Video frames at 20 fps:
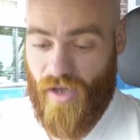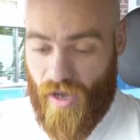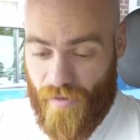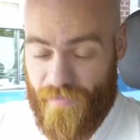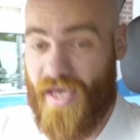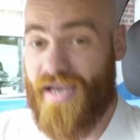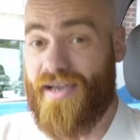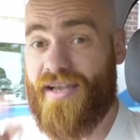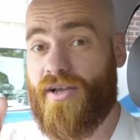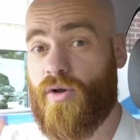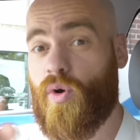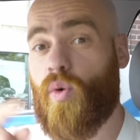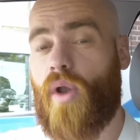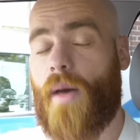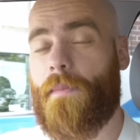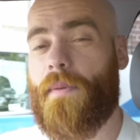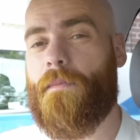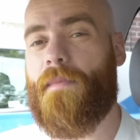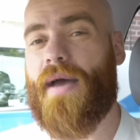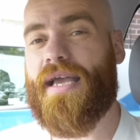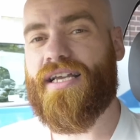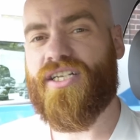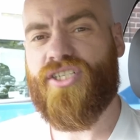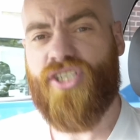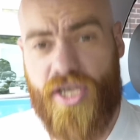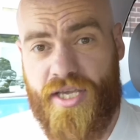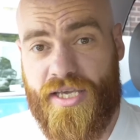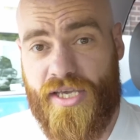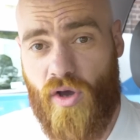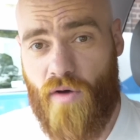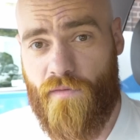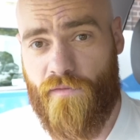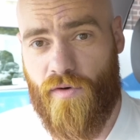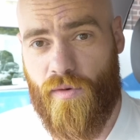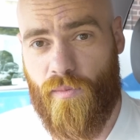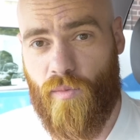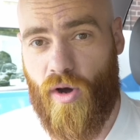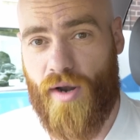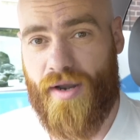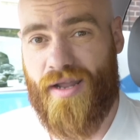I'm then going to call up and make a cheeky offer
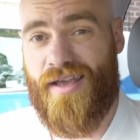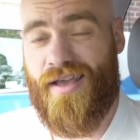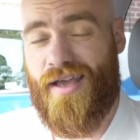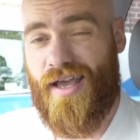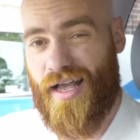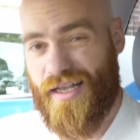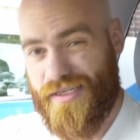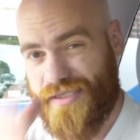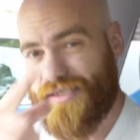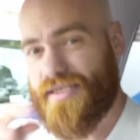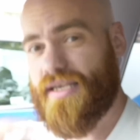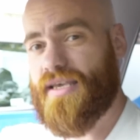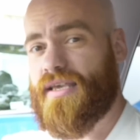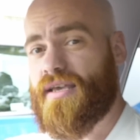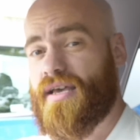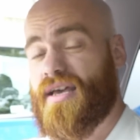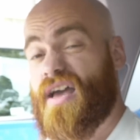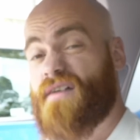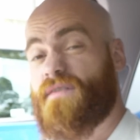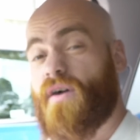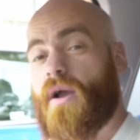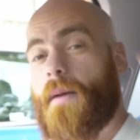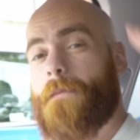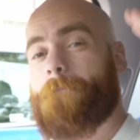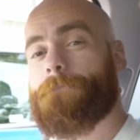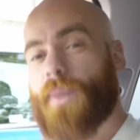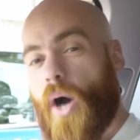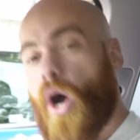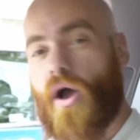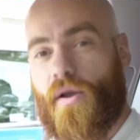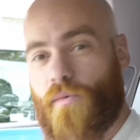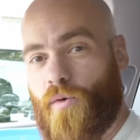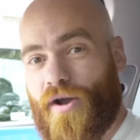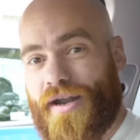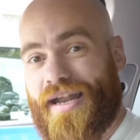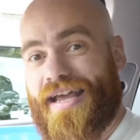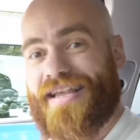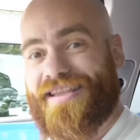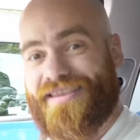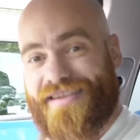on one and see if I can buy
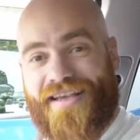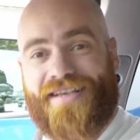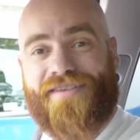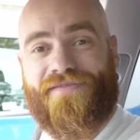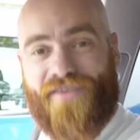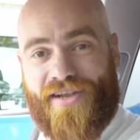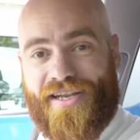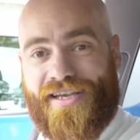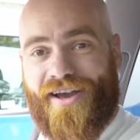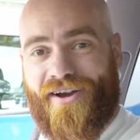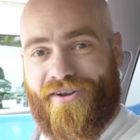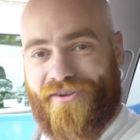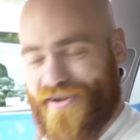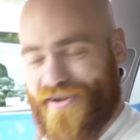one in this video.